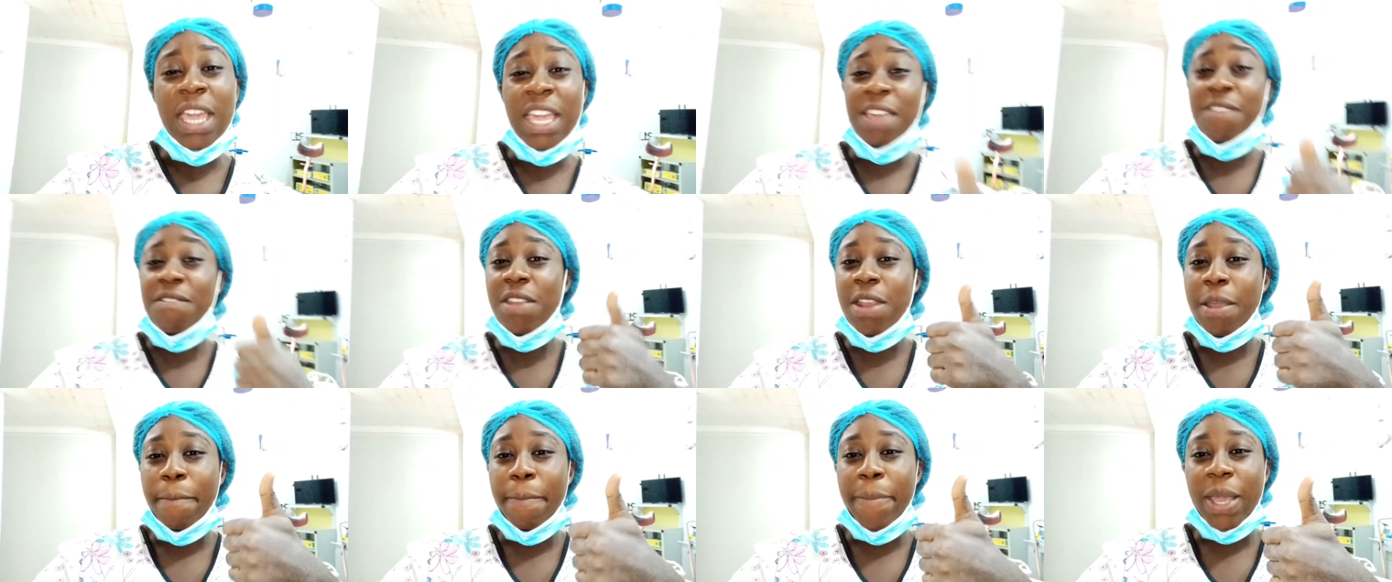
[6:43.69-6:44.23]

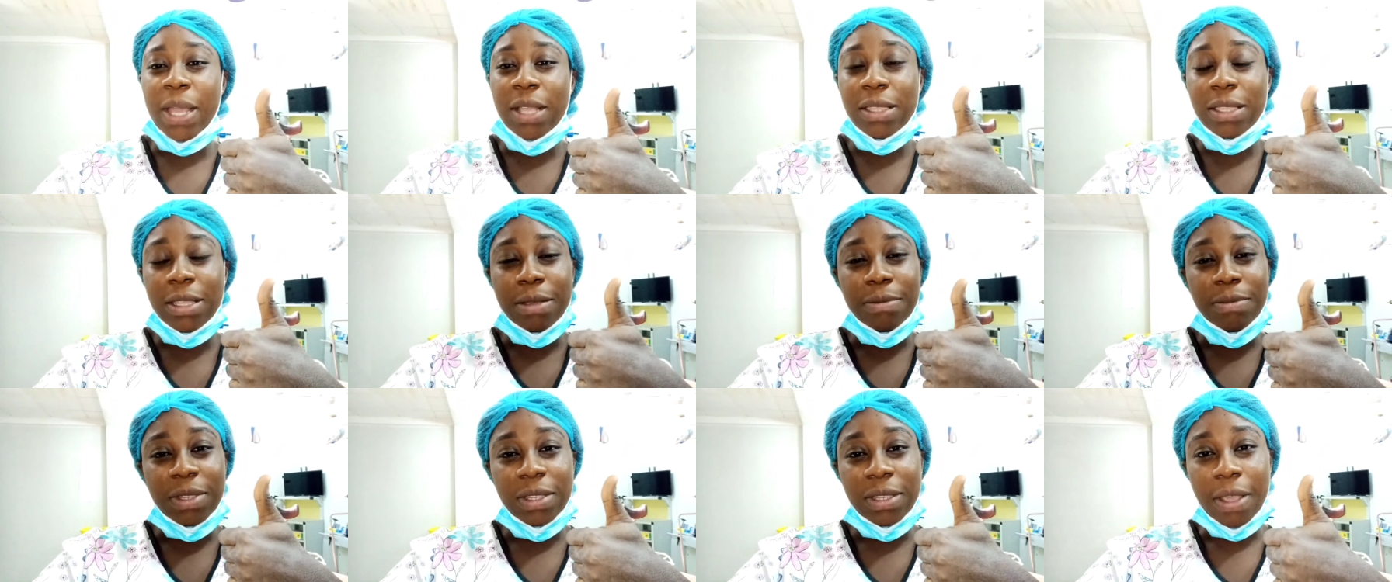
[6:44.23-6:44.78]
give it a big
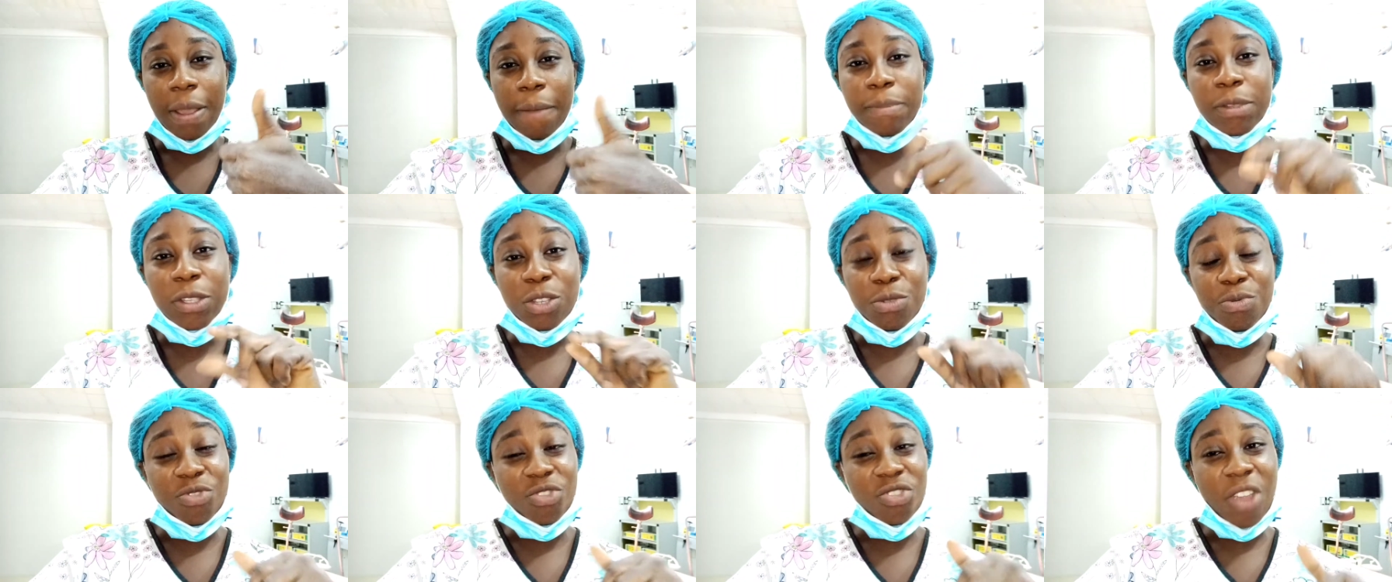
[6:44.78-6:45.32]
thumbs up,
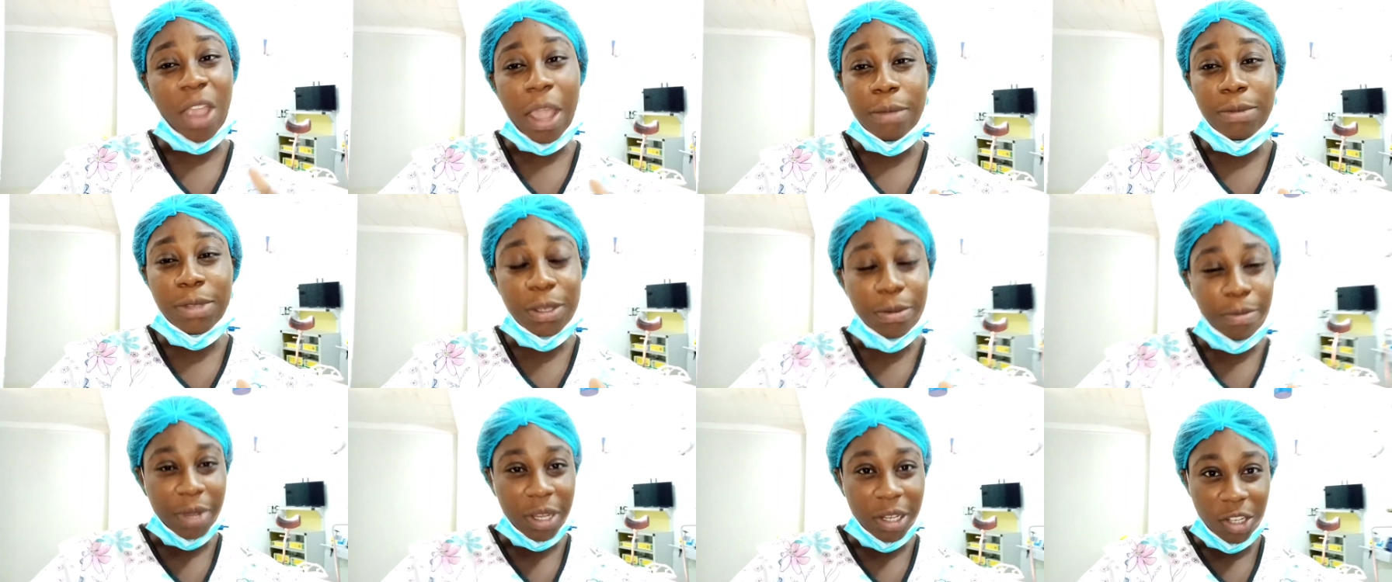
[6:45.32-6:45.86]
subscribe
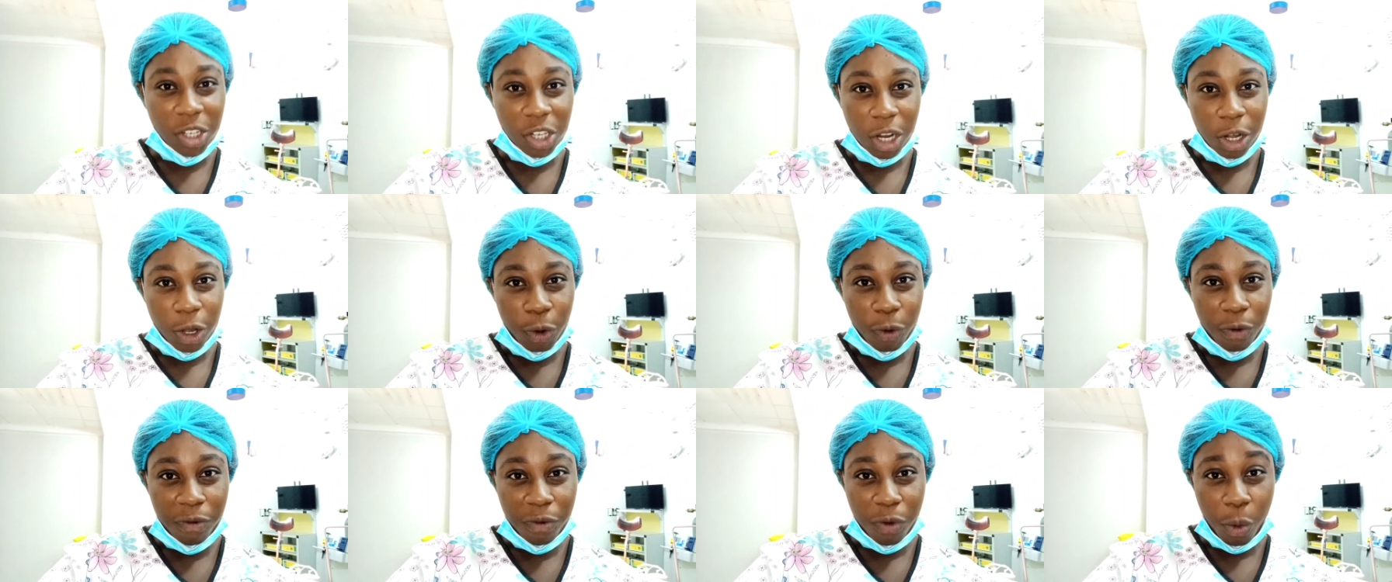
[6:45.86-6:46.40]
to my
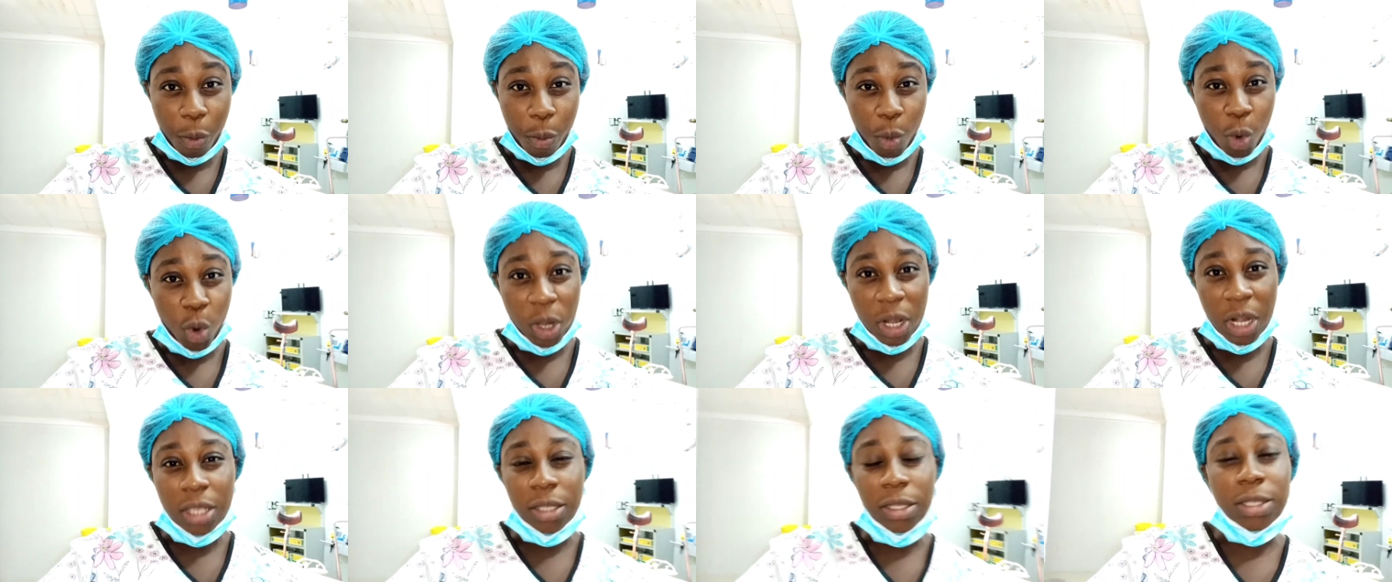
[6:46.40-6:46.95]
channel for
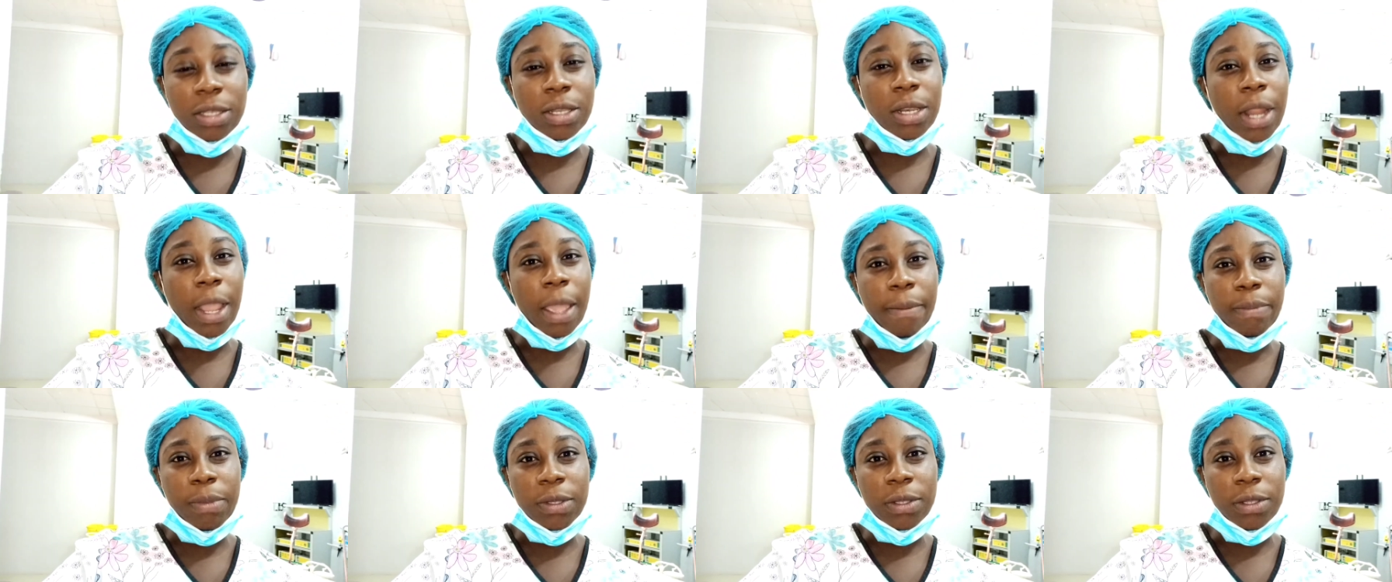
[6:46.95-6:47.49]
more nursing
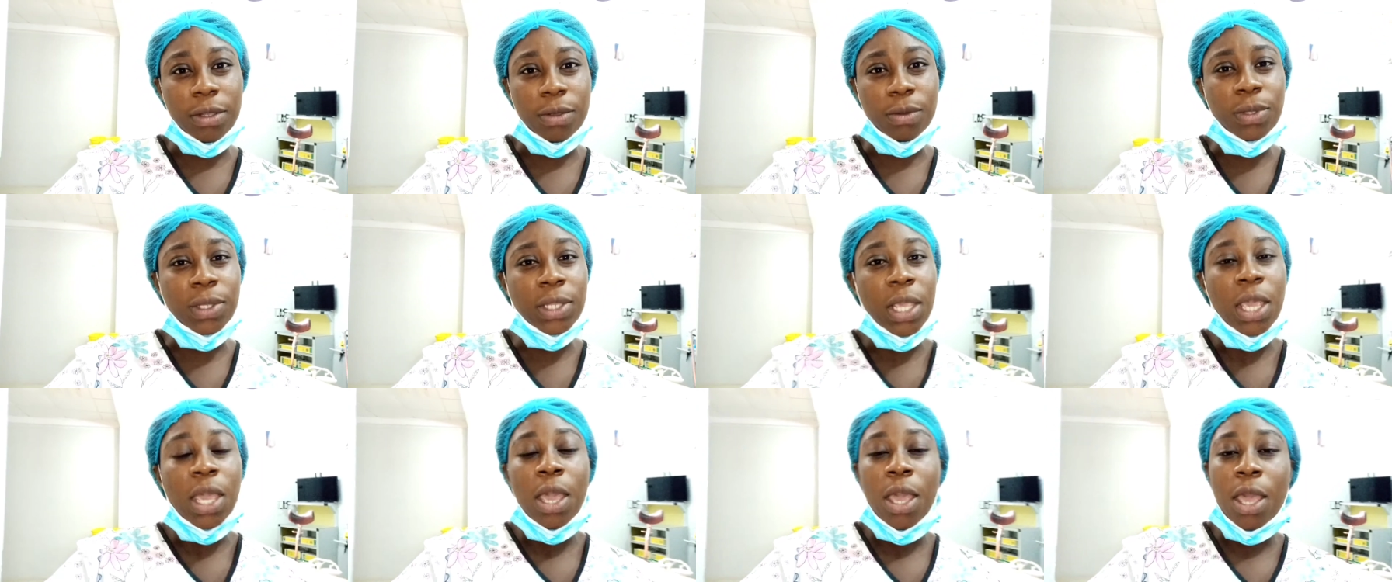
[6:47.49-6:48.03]

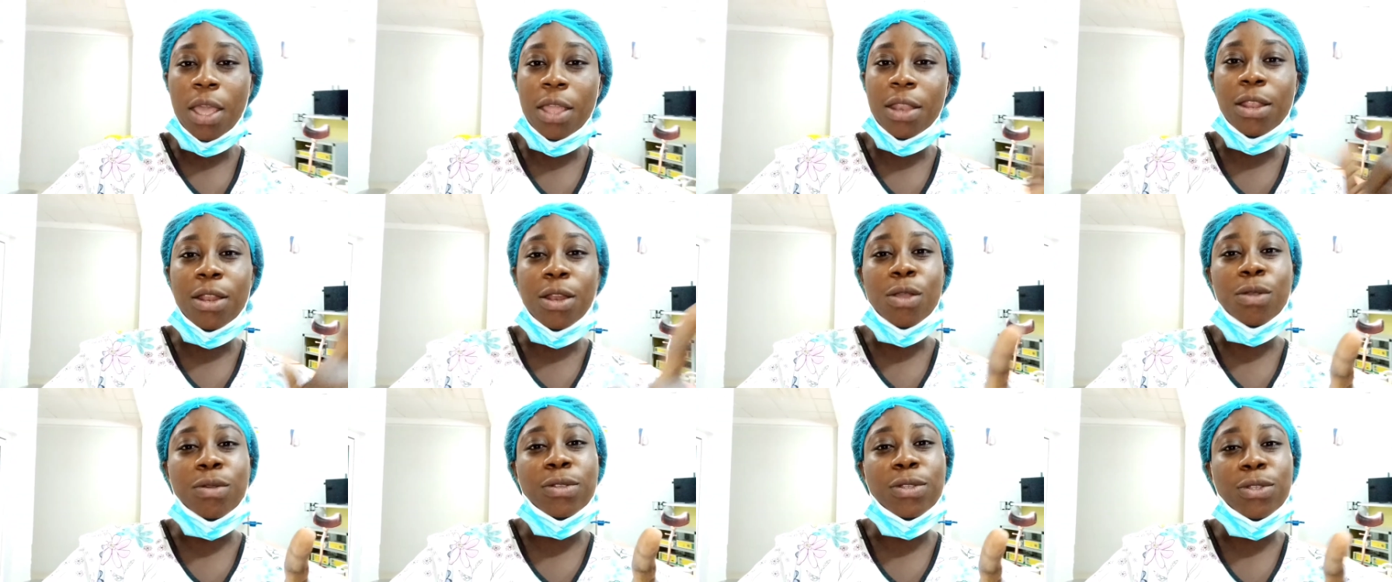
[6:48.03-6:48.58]
episodes, and
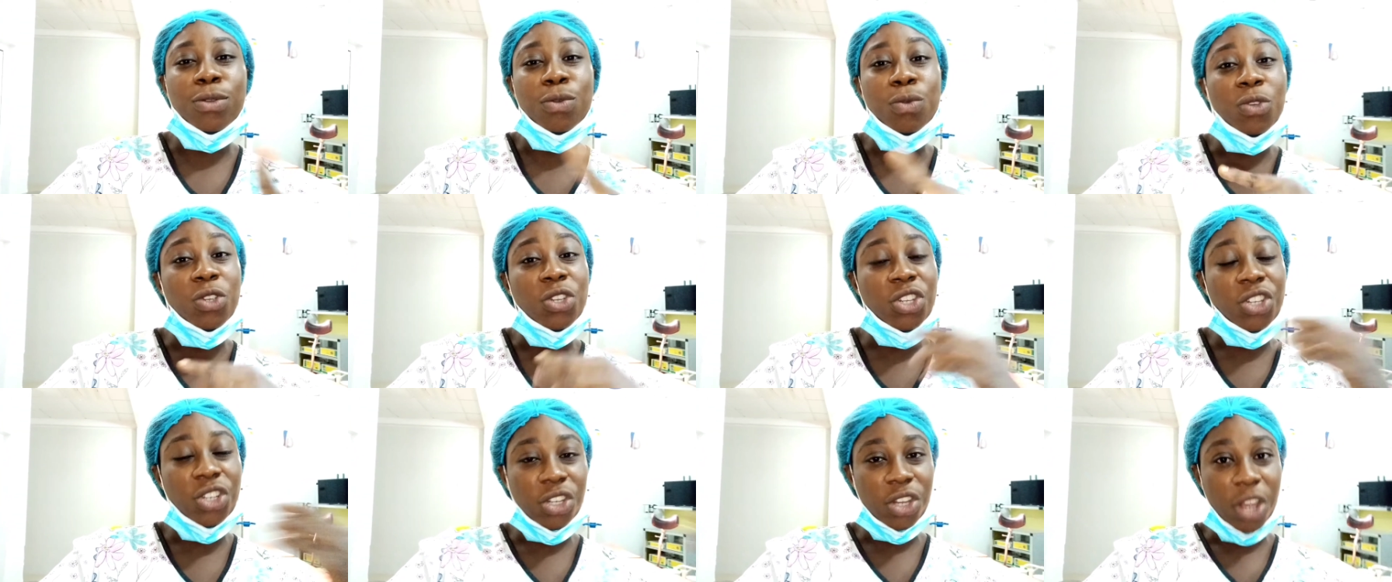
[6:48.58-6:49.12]
then also
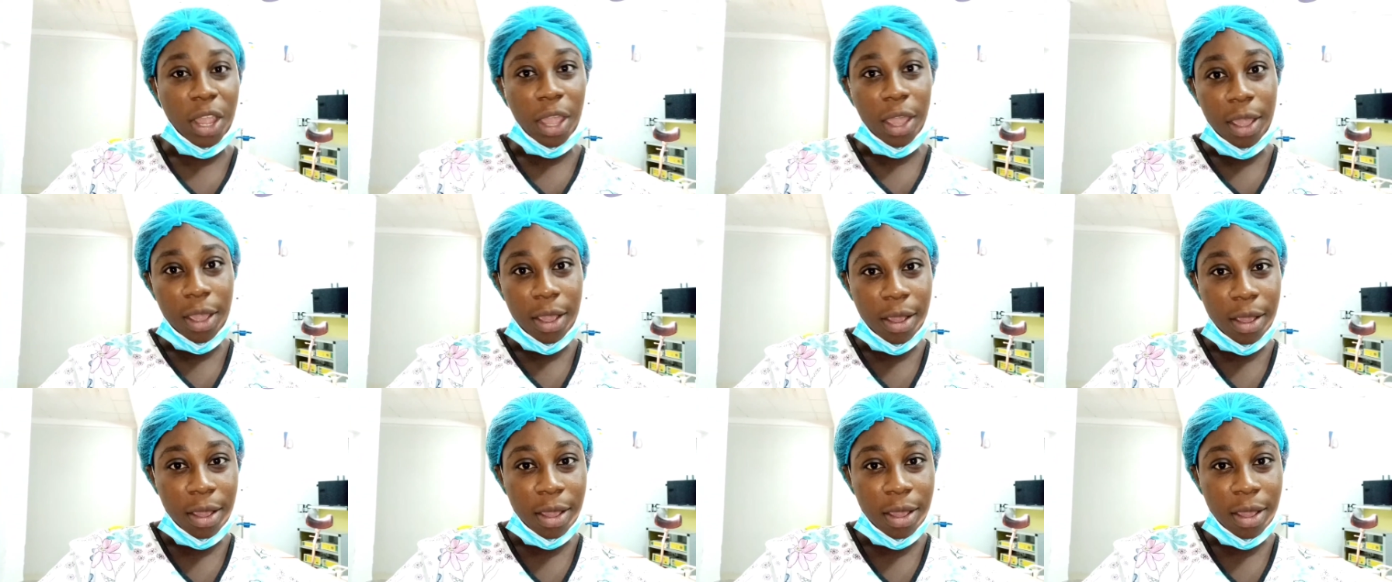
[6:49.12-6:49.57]
share.